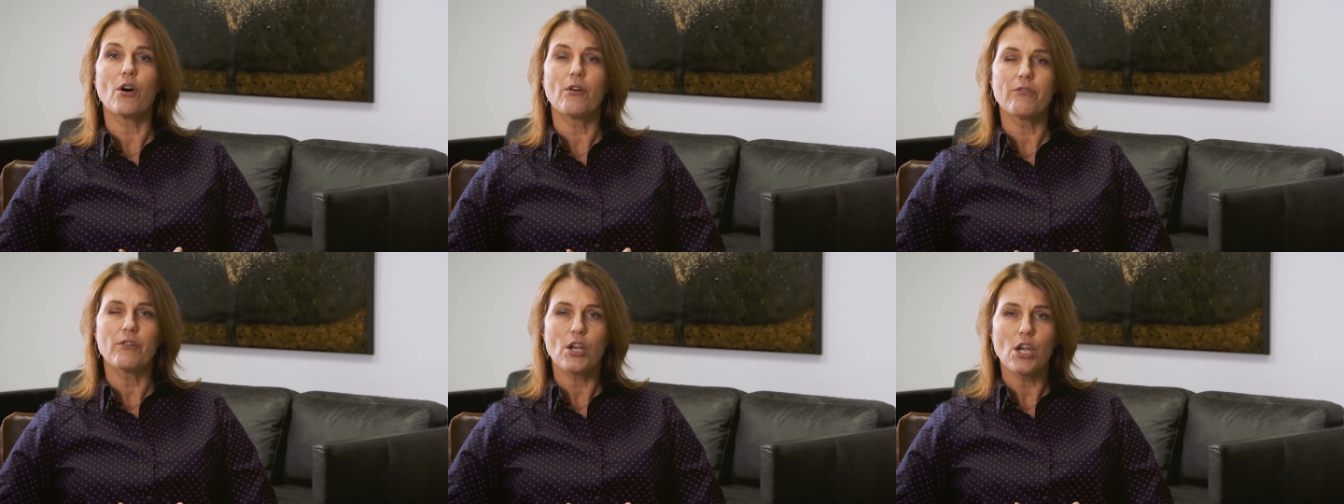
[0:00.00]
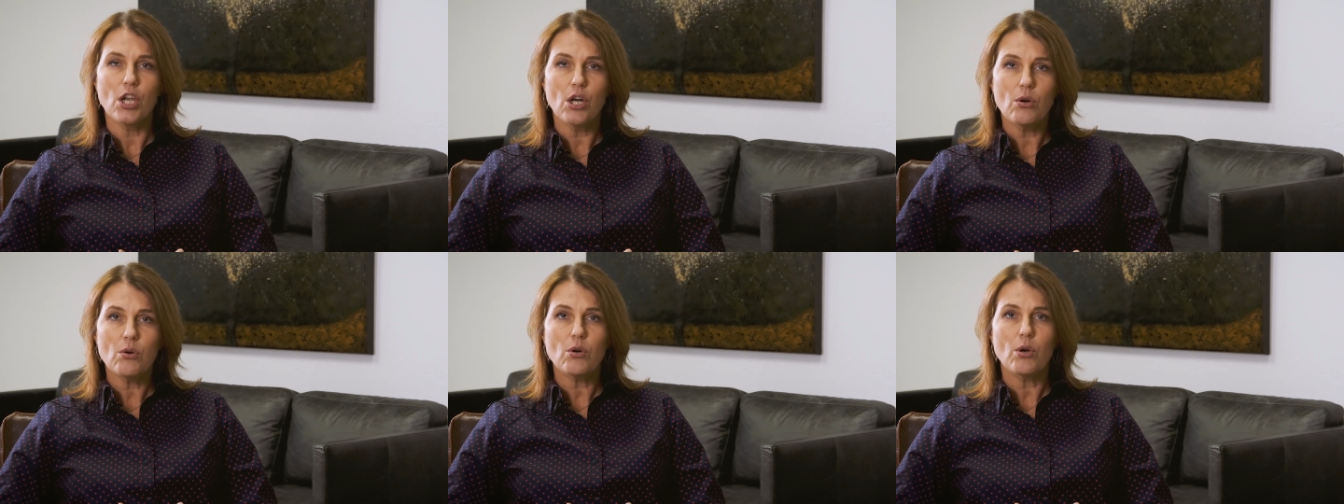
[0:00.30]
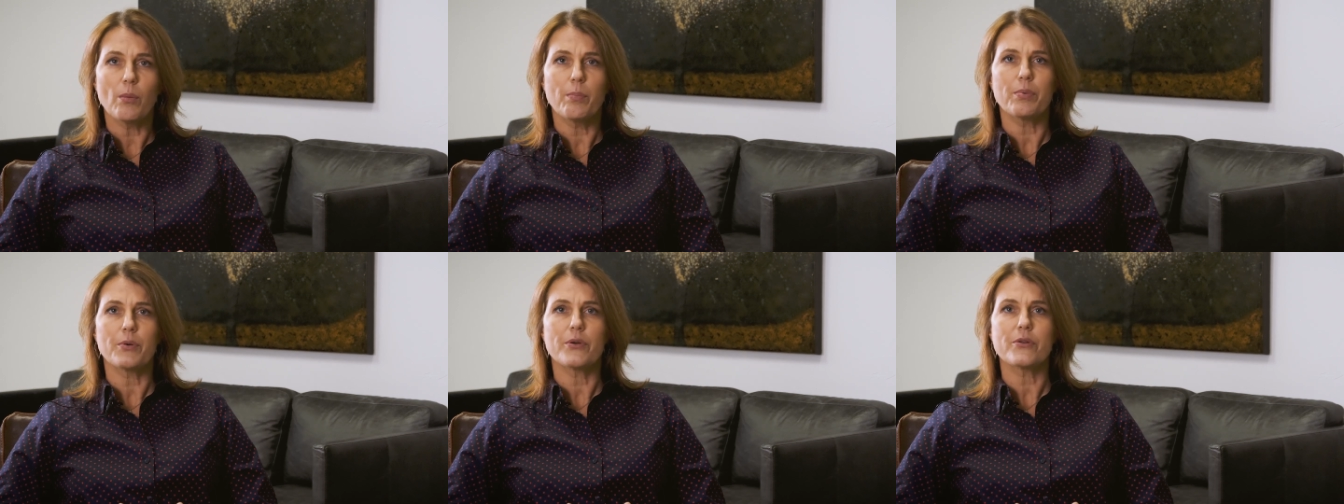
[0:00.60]
of a
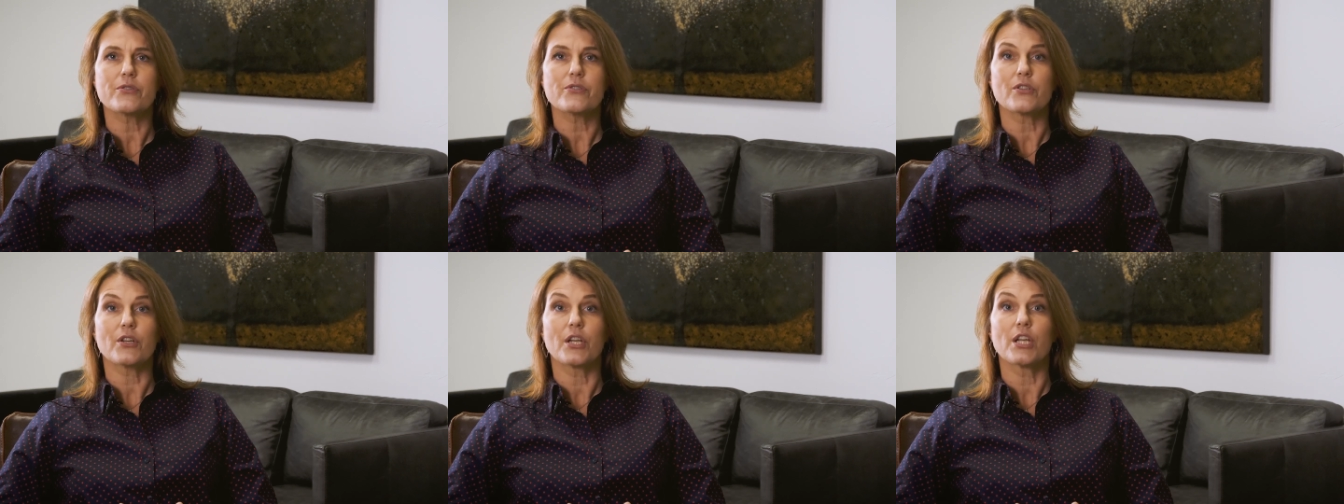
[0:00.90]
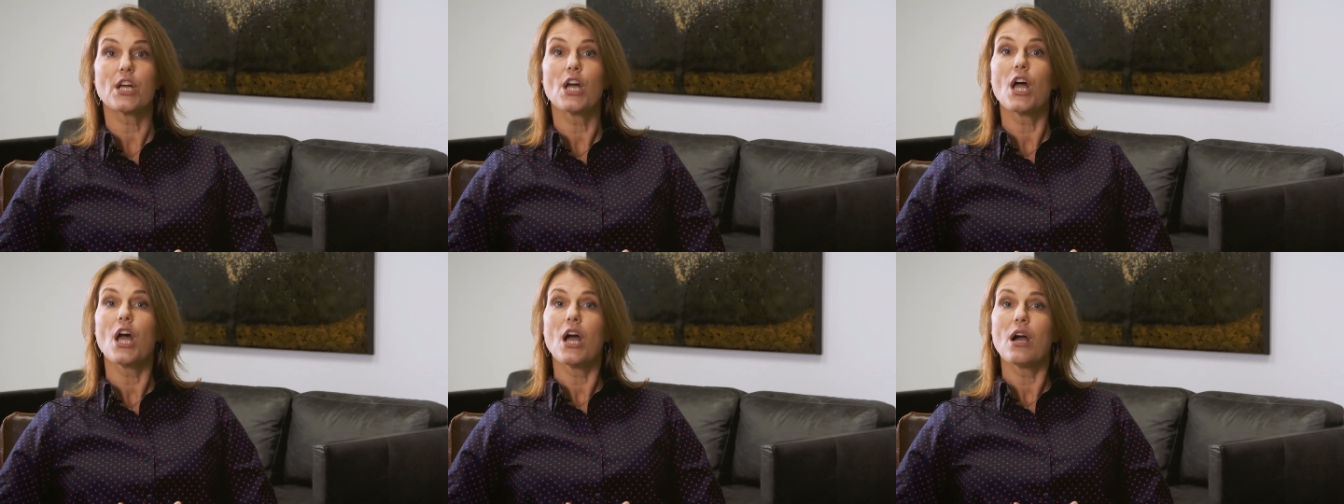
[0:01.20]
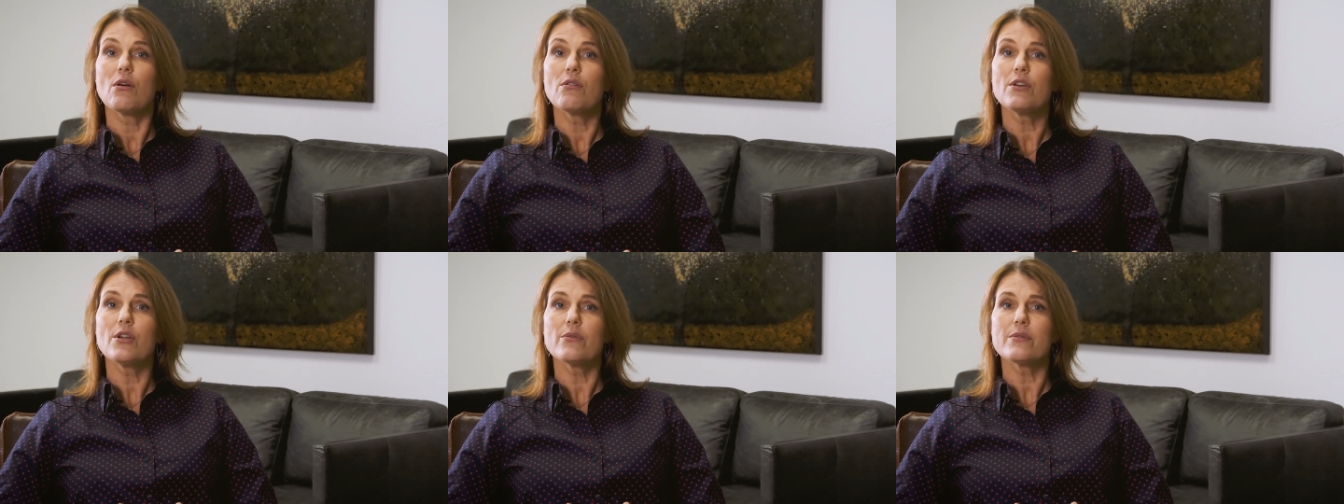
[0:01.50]
local person
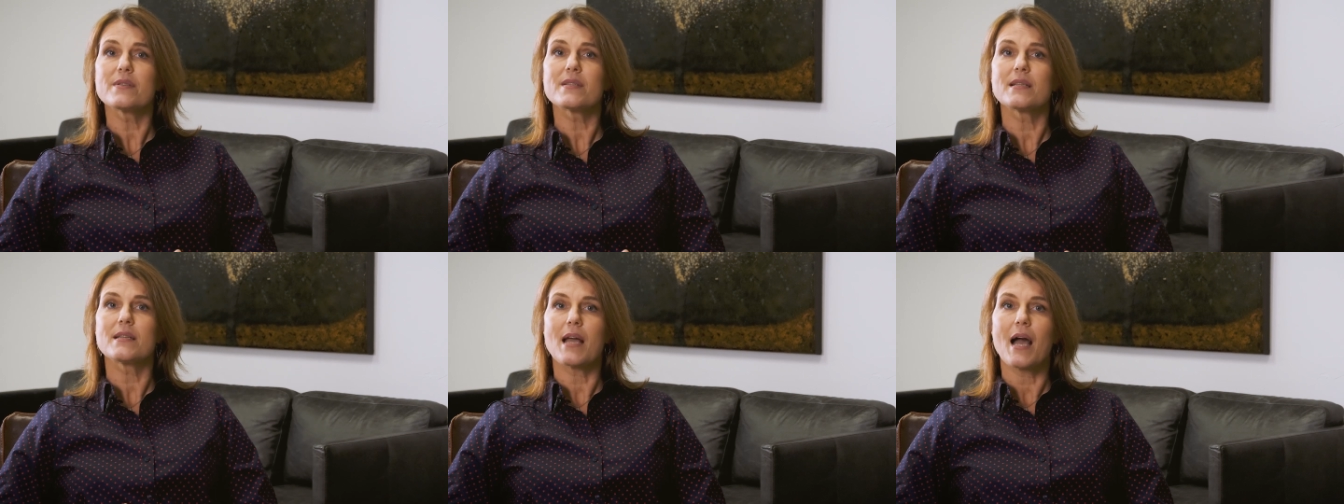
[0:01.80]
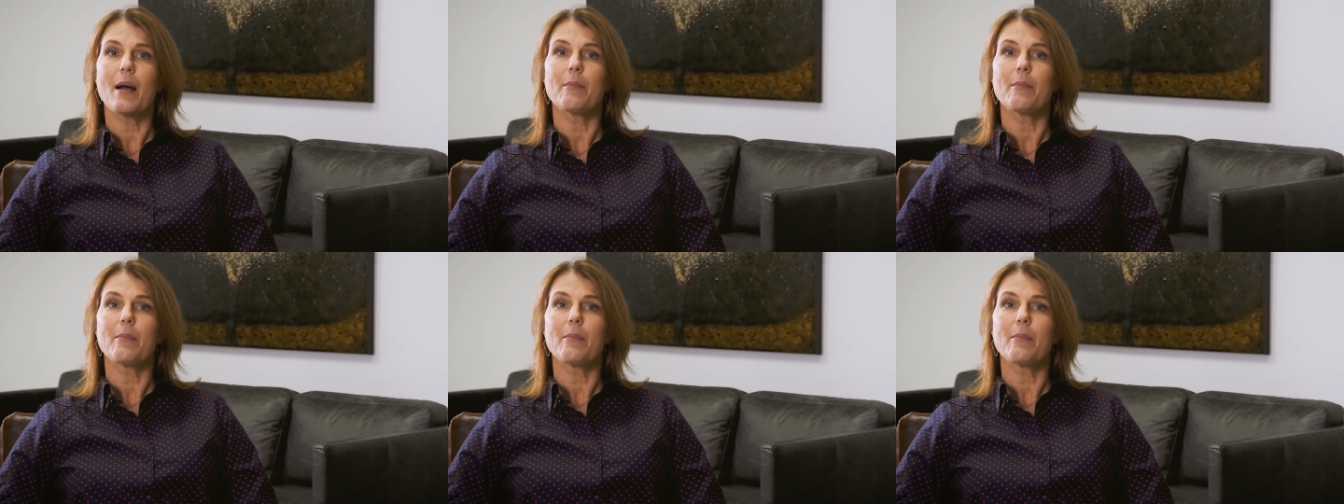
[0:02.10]
who knows the